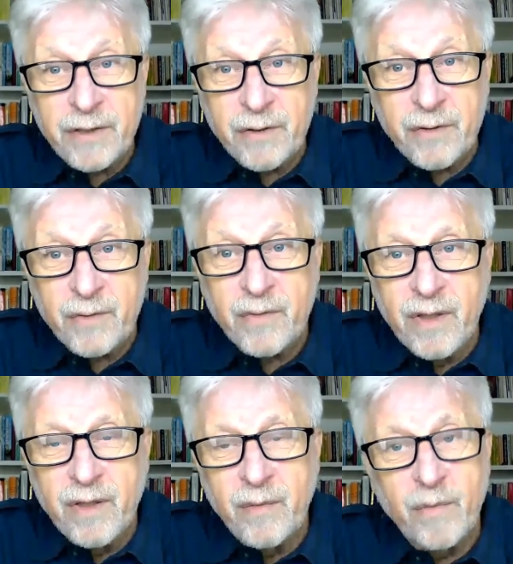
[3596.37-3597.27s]
And if
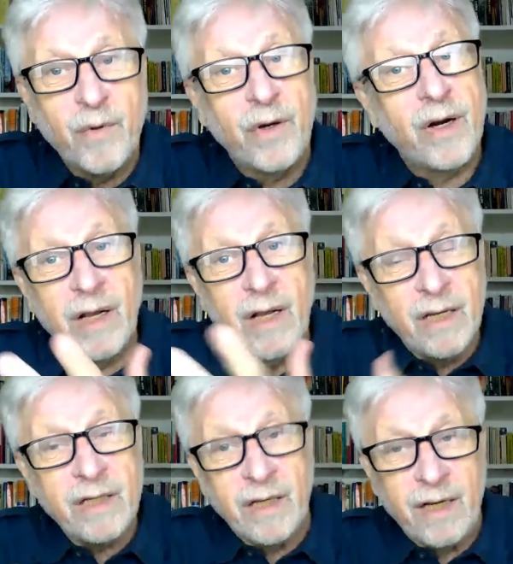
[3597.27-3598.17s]
that makes you
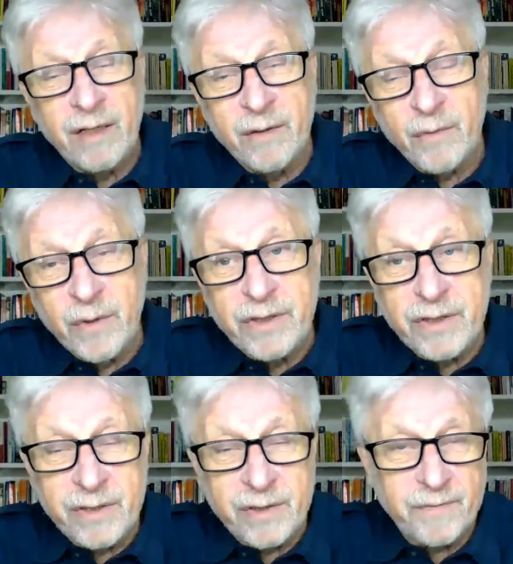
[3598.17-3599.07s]
more
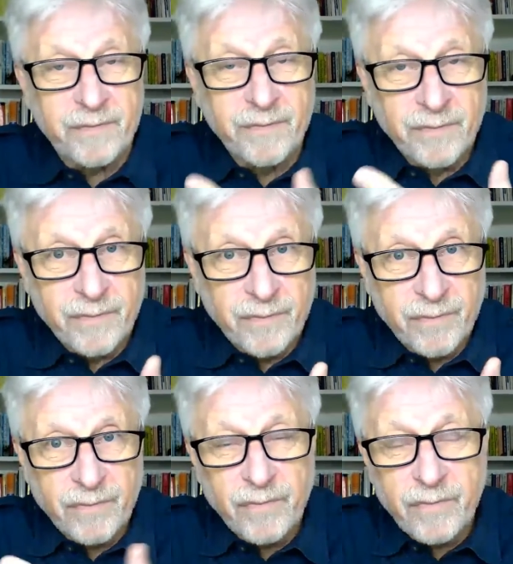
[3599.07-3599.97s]
alkaline, which
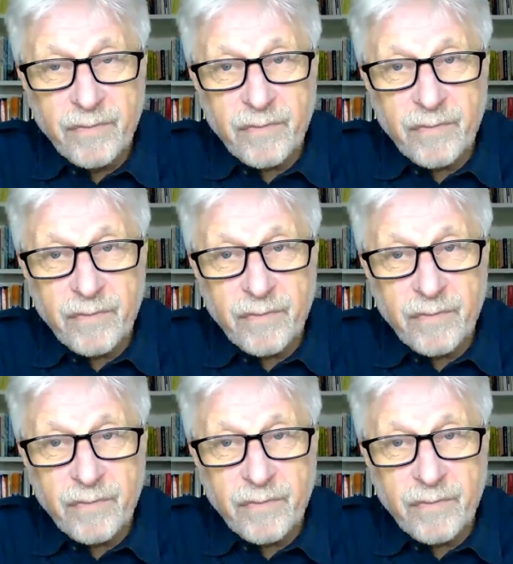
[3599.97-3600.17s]
is